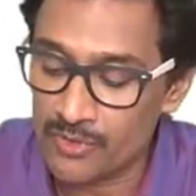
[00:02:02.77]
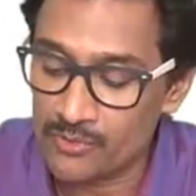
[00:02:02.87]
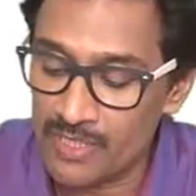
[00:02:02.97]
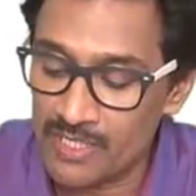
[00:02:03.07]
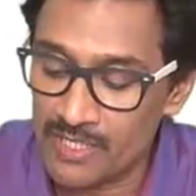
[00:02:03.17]
to
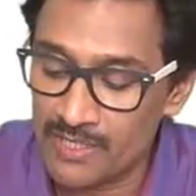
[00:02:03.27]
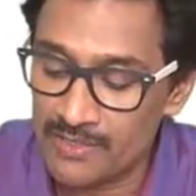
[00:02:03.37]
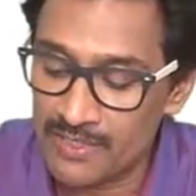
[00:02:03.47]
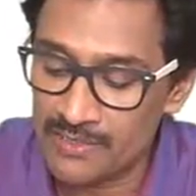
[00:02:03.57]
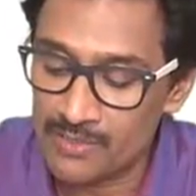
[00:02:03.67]
be e
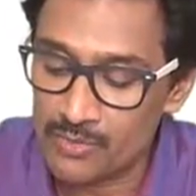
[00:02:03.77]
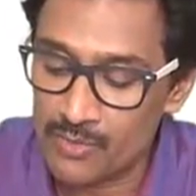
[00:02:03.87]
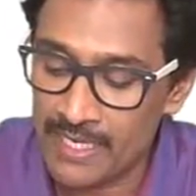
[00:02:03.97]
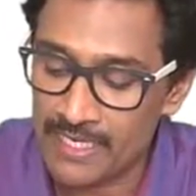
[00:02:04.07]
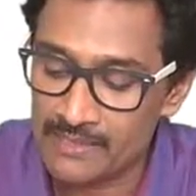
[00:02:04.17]
raised to
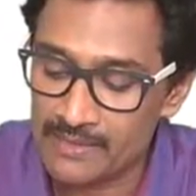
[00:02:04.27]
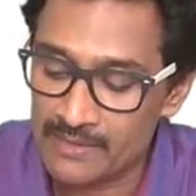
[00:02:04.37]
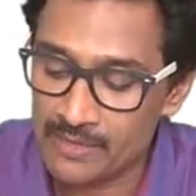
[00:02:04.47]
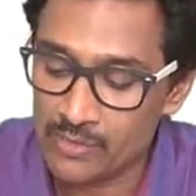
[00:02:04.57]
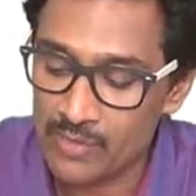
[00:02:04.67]
x
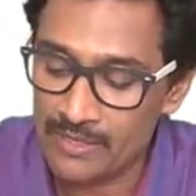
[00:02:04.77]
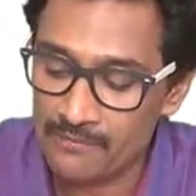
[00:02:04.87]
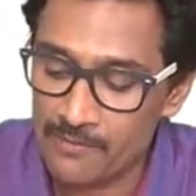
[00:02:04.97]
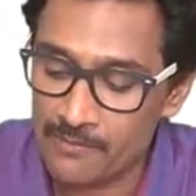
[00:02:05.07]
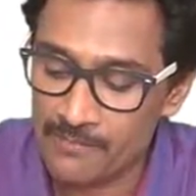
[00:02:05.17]
into
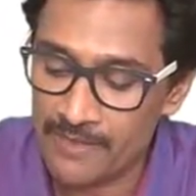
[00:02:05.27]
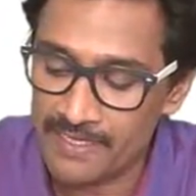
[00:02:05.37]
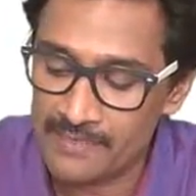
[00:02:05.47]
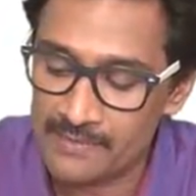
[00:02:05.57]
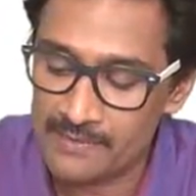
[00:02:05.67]
f of
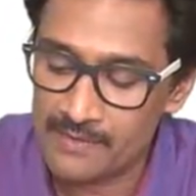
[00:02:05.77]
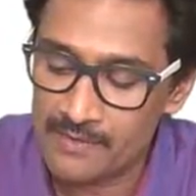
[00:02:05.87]
x